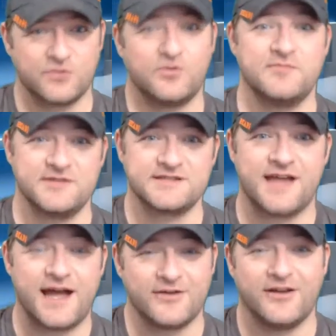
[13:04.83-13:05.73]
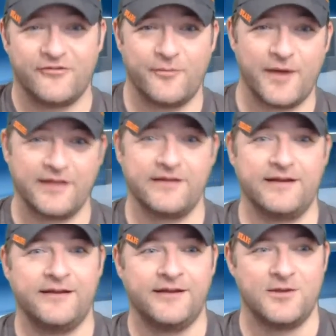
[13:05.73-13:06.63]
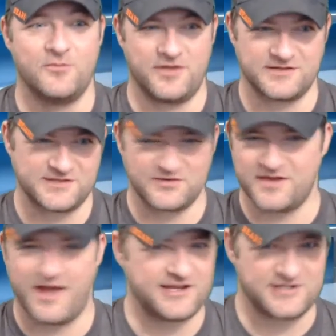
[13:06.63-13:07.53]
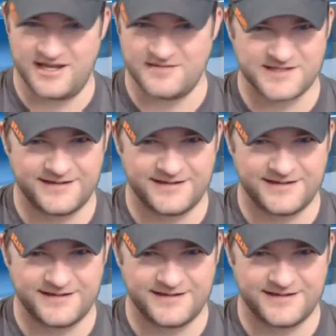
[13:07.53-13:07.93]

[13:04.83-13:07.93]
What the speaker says: women's title off of Bayley, but they're still tag champs?